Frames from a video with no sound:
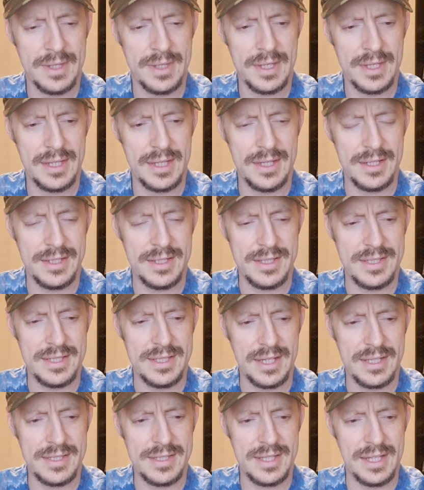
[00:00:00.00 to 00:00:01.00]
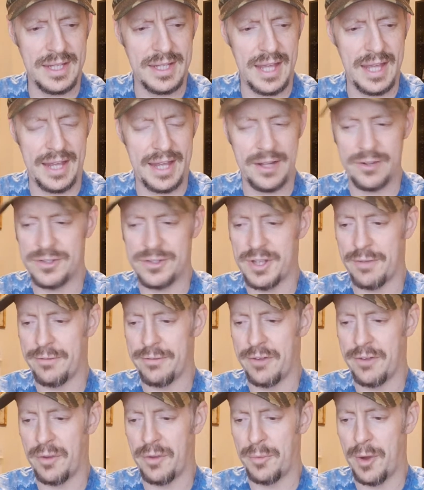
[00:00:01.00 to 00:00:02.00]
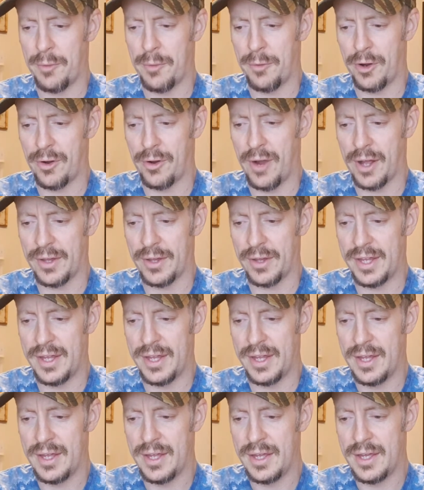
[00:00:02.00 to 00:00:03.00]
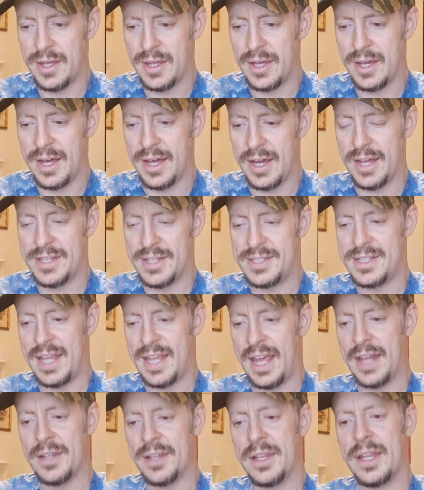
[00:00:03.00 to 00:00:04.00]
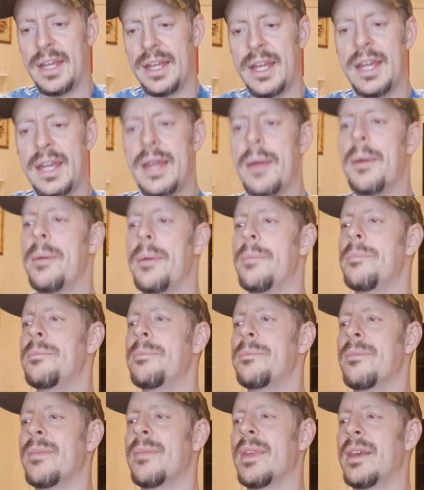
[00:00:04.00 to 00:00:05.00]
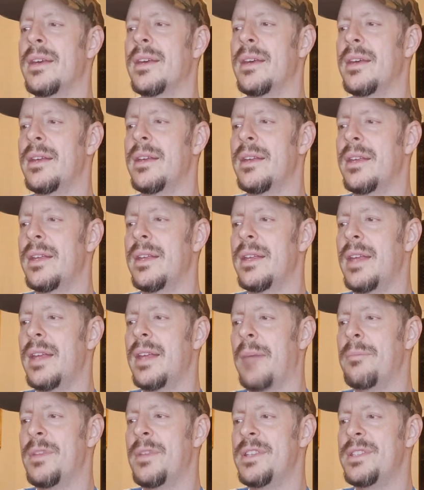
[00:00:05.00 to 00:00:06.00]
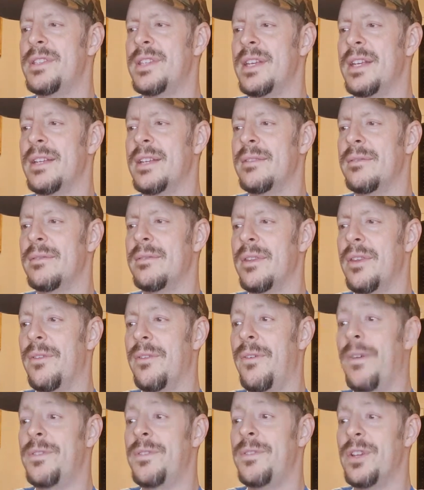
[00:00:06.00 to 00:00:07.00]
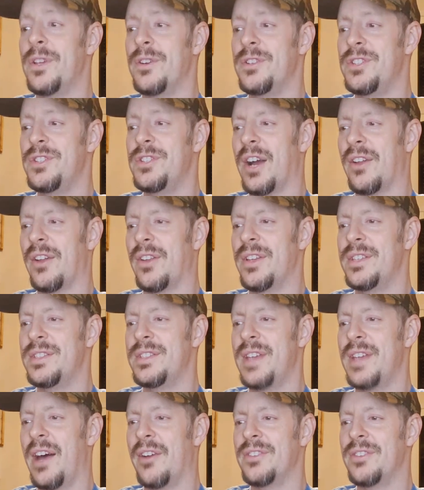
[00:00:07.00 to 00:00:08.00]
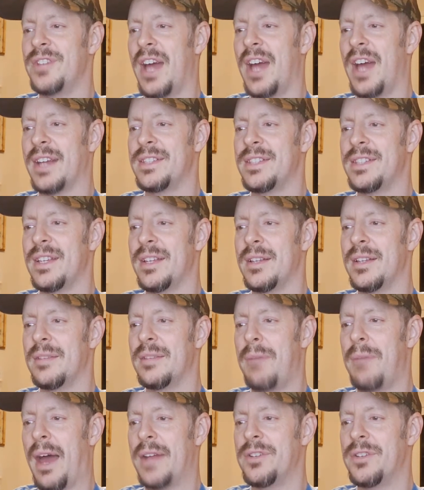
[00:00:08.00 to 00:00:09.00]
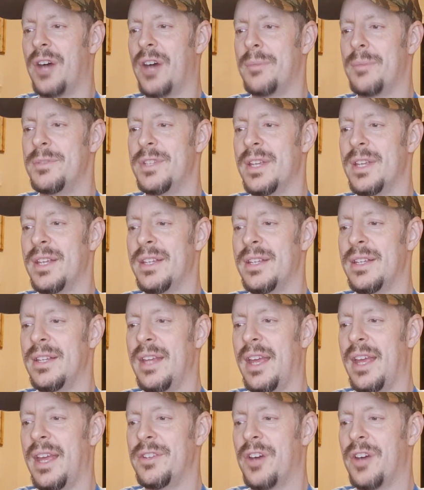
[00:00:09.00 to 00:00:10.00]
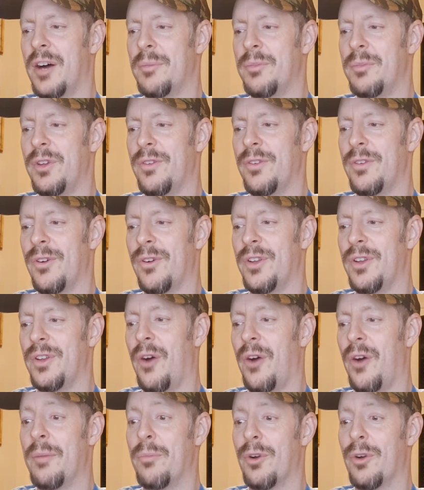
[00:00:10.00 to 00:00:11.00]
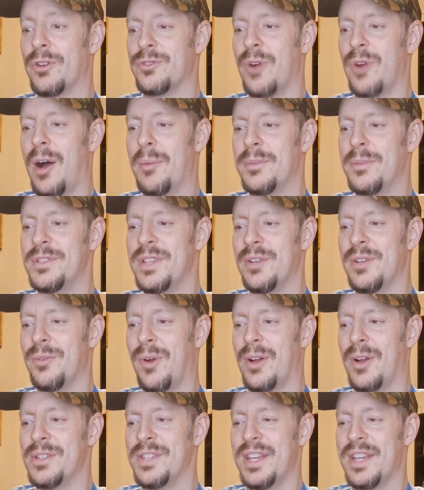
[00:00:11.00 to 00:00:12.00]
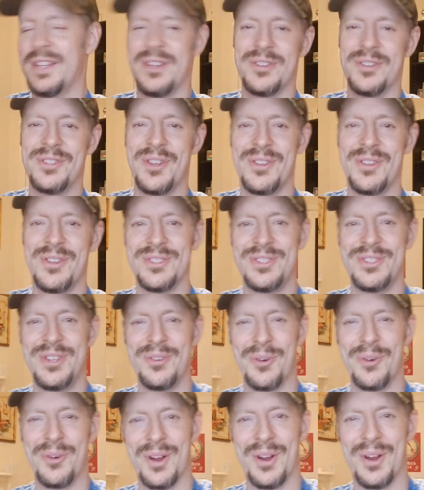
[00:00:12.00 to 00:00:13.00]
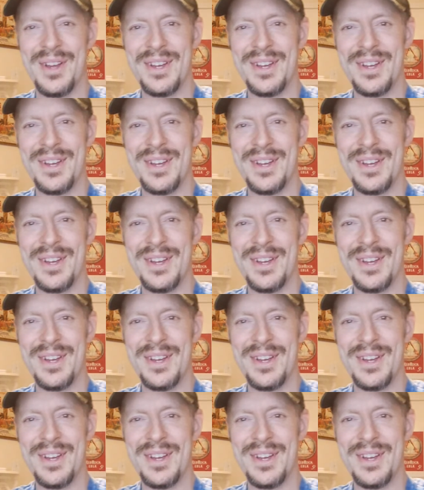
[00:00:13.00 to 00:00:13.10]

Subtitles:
in '68 or something, I remember correctly. Stanley, Edmondson, the 5th series checklist, Al Jackson, Pat Dobson, and Don Buford. Oh, and Brooks Robinson and Ron Santos. So those two were